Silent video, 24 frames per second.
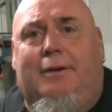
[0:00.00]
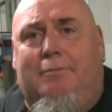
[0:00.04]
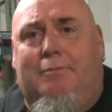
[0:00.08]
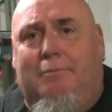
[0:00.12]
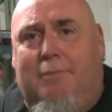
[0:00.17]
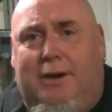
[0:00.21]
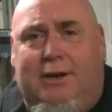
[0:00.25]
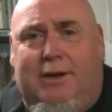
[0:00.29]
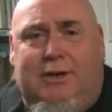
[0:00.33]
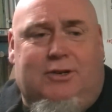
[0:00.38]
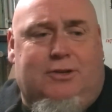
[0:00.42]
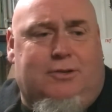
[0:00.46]

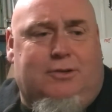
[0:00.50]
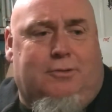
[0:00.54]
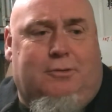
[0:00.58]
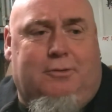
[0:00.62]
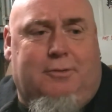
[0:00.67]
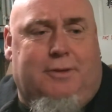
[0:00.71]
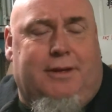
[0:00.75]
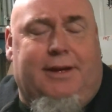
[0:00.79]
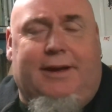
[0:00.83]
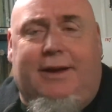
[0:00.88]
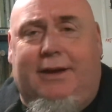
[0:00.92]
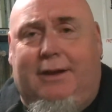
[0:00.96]
make sure
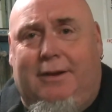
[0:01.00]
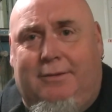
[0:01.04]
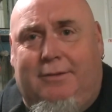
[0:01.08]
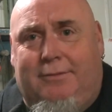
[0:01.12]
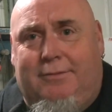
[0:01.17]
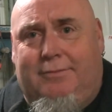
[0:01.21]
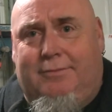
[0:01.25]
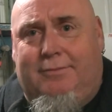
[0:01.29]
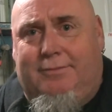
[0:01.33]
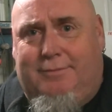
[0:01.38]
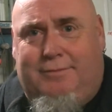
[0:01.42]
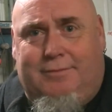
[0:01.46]
they're
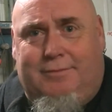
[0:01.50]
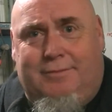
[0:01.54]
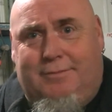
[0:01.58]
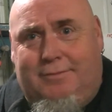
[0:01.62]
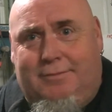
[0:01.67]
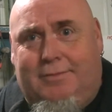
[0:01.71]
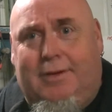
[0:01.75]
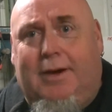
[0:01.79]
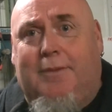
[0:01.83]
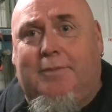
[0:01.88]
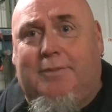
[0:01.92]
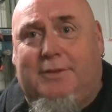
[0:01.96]

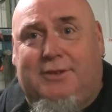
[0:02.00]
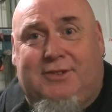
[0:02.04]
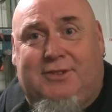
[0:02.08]
up to